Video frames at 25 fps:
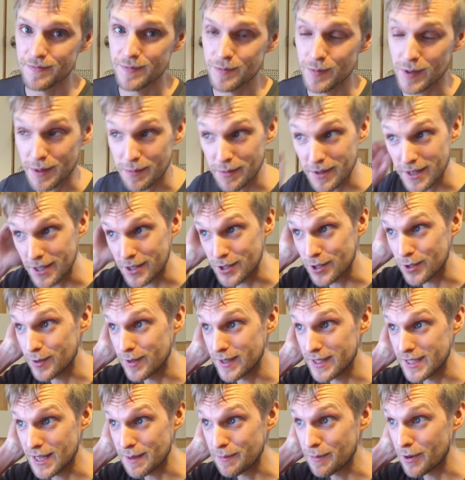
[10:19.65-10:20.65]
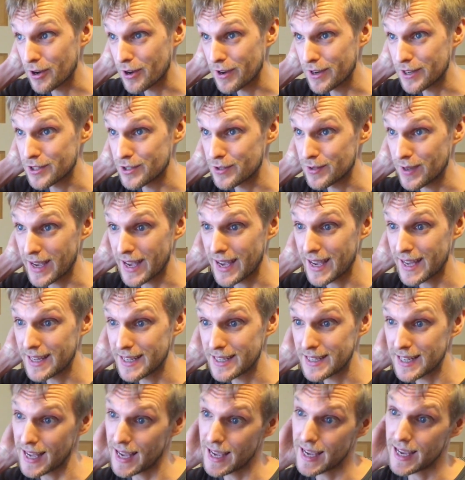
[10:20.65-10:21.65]
What I'm going to do is I'm going to
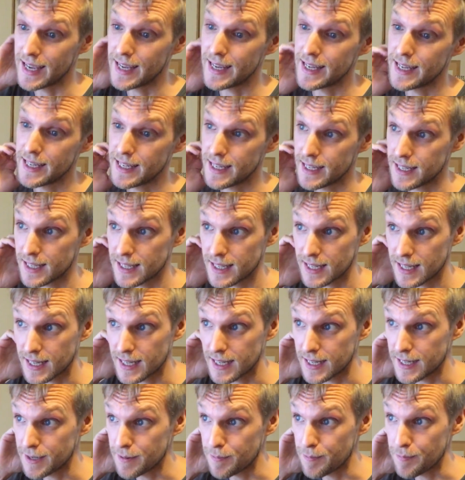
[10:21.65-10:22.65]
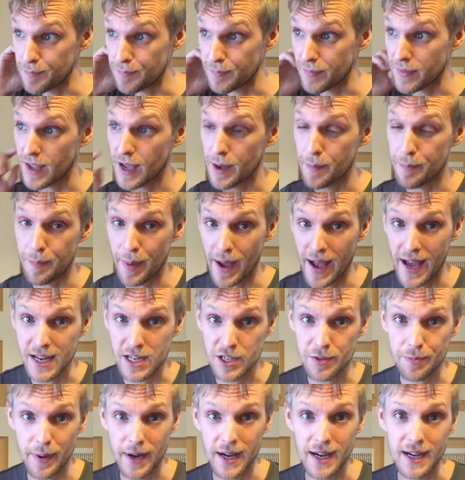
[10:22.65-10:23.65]
add a
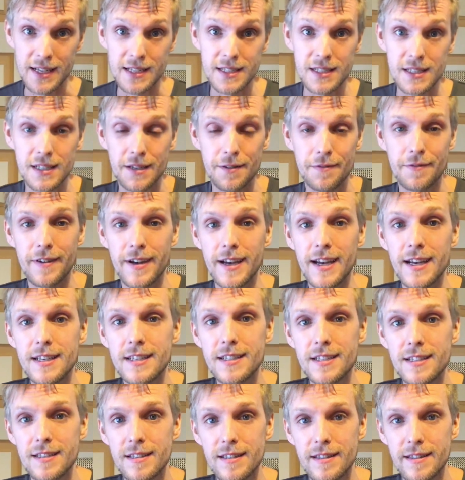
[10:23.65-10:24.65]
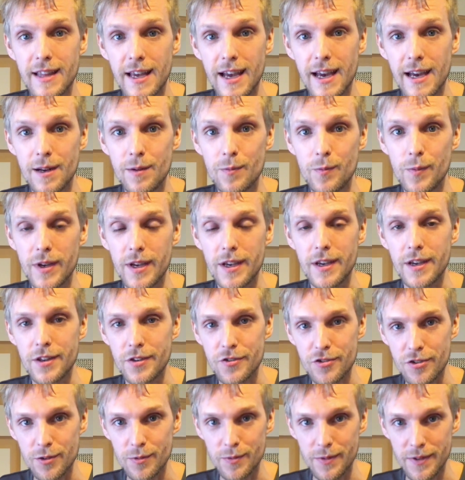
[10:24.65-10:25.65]
bandpass effect that we can
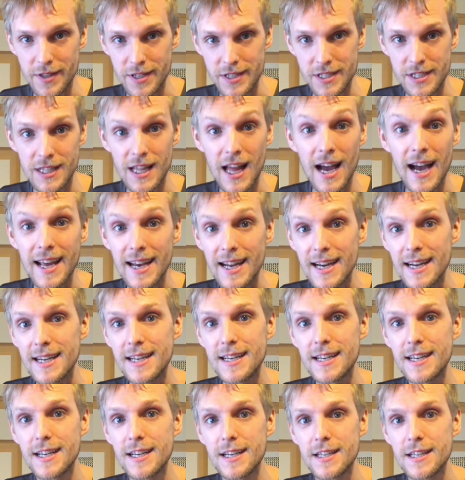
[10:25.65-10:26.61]
control with the slider